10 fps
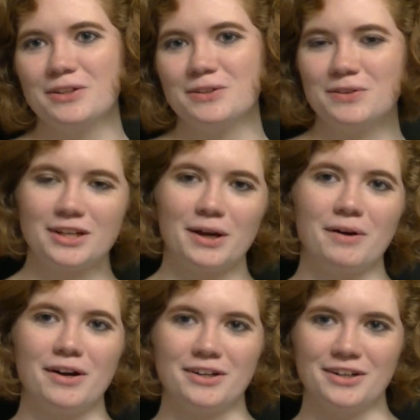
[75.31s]
Luke
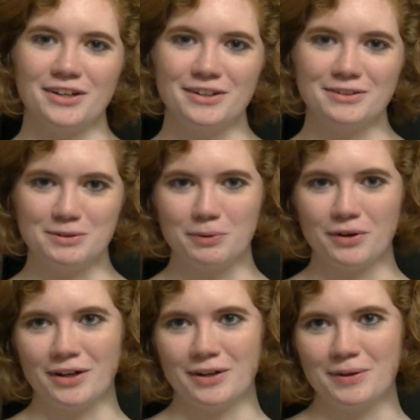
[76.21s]
Skywalker is
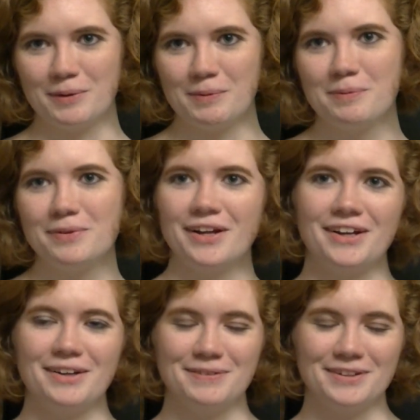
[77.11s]
born on a planet,